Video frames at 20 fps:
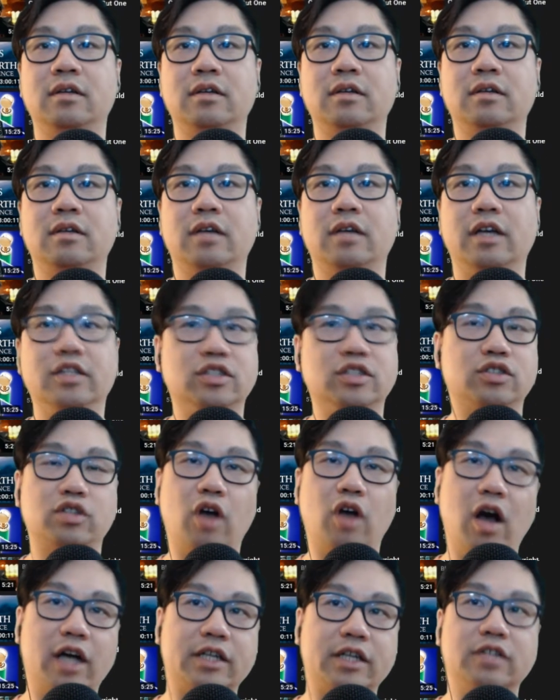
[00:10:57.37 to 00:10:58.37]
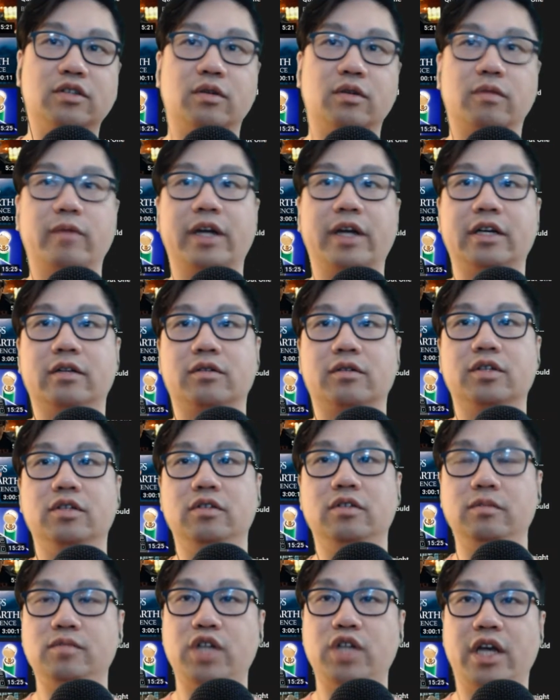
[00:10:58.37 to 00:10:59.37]
and just talk in your regular
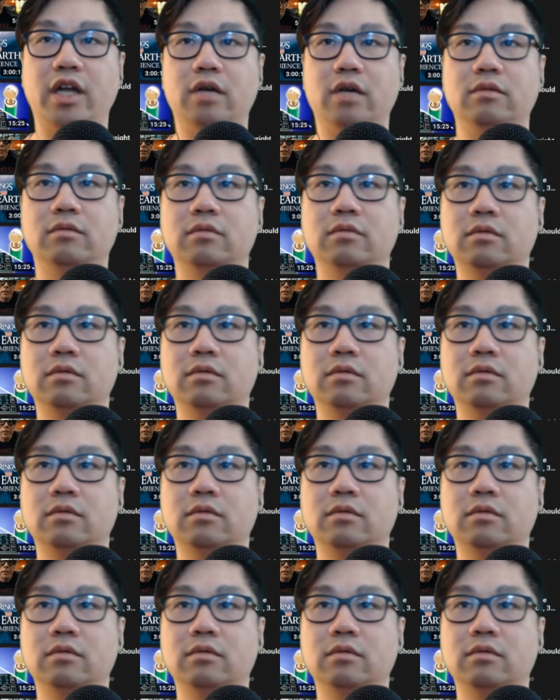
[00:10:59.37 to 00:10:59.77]
YouTube channel.